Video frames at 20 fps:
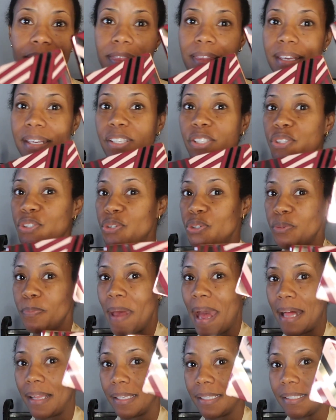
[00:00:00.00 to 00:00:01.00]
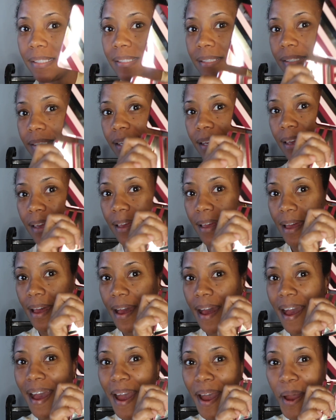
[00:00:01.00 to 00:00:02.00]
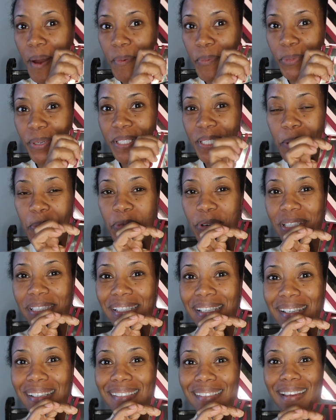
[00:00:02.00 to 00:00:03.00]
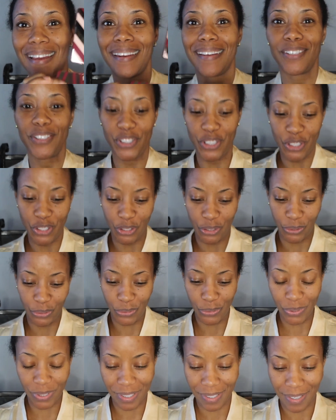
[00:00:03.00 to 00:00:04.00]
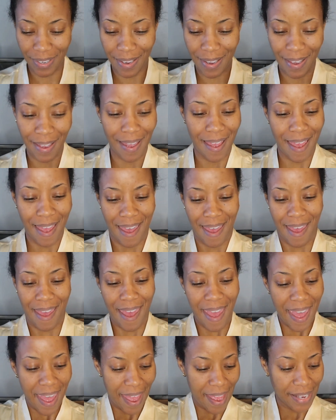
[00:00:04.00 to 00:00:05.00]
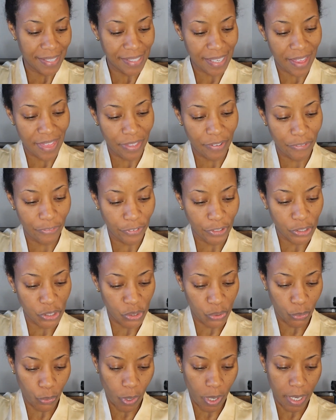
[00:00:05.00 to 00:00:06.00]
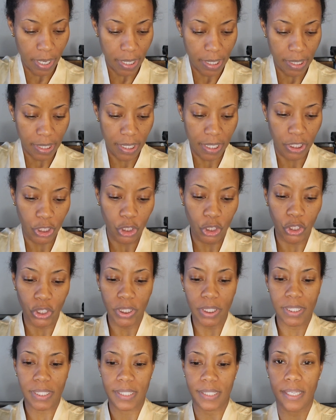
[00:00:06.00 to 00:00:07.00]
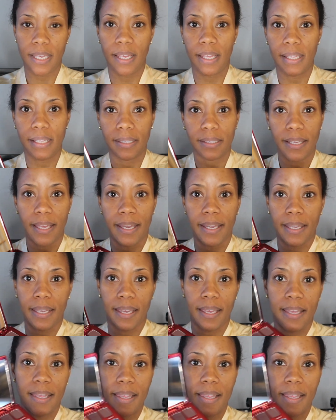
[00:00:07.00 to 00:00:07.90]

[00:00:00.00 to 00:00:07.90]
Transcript: these two palettes, which I'm really excited to use. And the first one looks like